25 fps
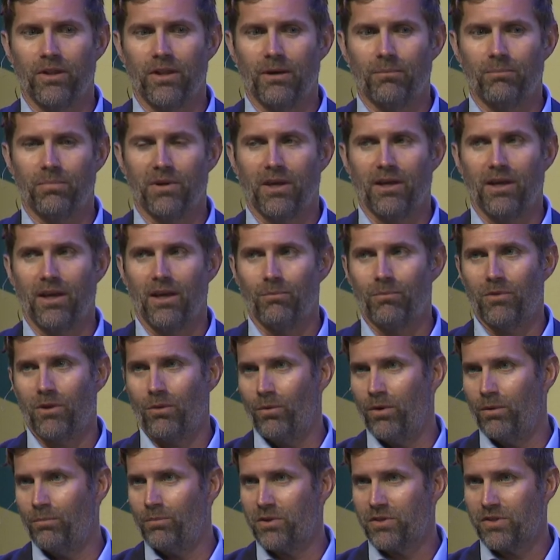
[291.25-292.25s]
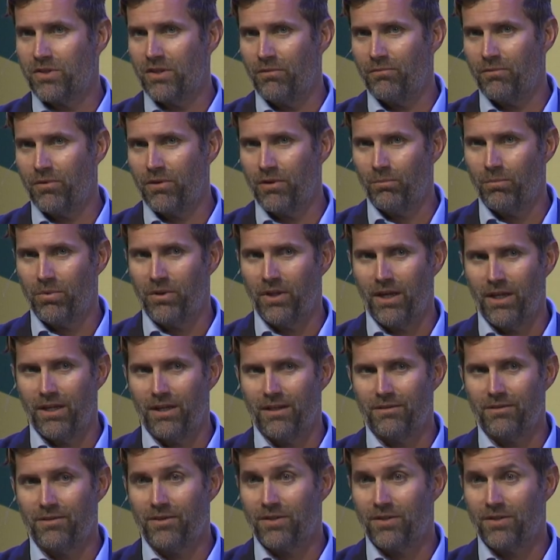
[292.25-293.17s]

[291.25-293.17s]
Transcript: that became the 1% for the Planet